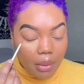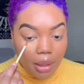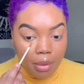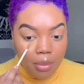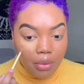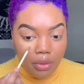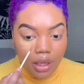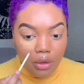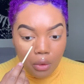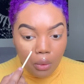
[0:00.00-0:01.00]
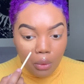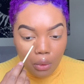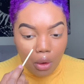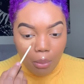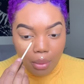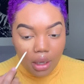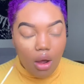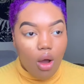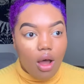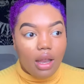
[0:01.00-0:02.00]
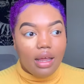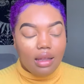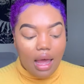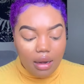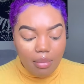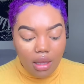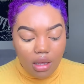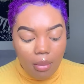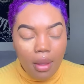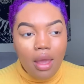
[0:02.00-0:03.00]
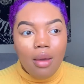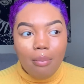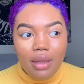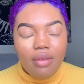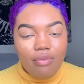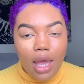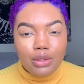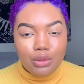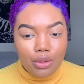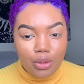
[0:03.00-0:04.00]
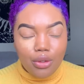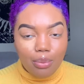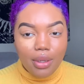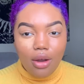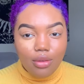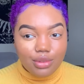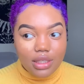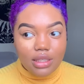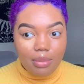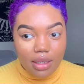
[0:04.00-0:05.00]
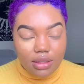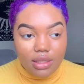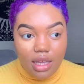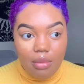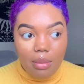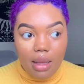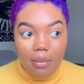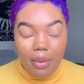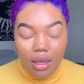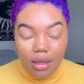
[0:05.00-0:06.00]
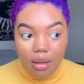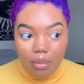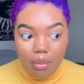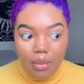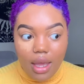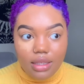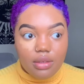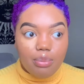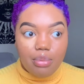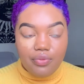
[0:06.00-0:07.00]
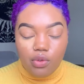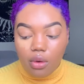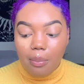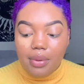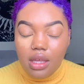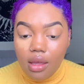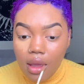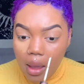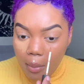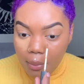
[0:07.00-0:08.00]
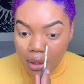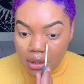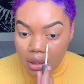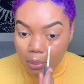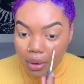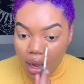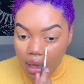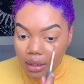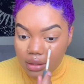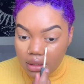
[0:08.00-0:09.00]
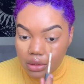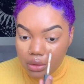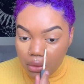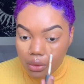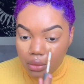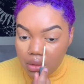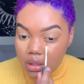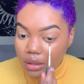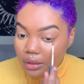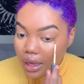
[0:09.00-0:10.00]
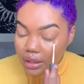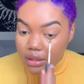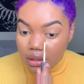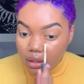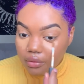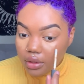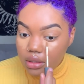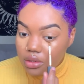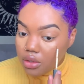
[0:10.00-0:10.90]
Like, people think you don't put on a lot of makeup, but in fact you do. You put on just about the same amount of makeup as a full beat, but it's the products that you use that's the difference.